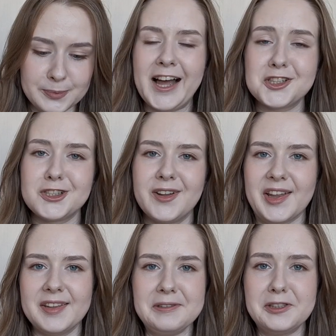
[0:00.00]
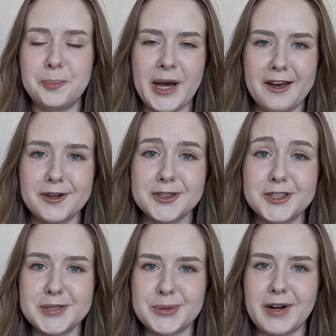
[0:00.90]
Actually, I think the pattern
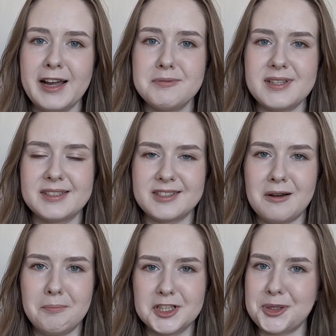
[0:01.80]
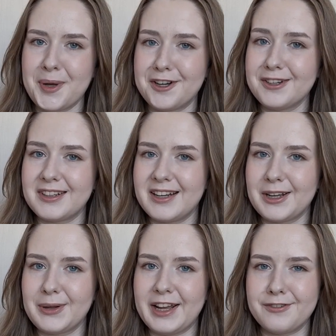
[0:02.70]
describes this top much better than I
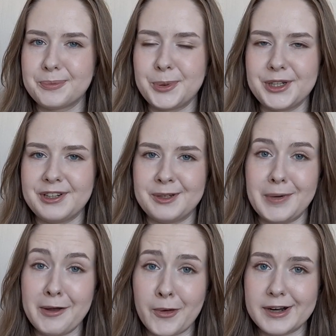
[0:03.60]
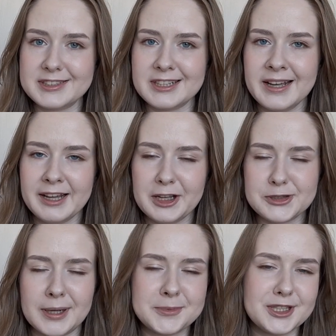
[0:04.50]
could ever put it in my words,
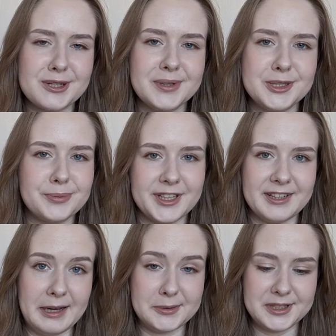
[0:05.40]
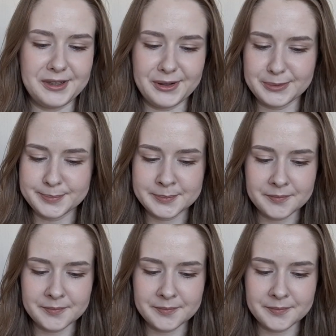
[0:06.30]
so I'm just going to read it out to you.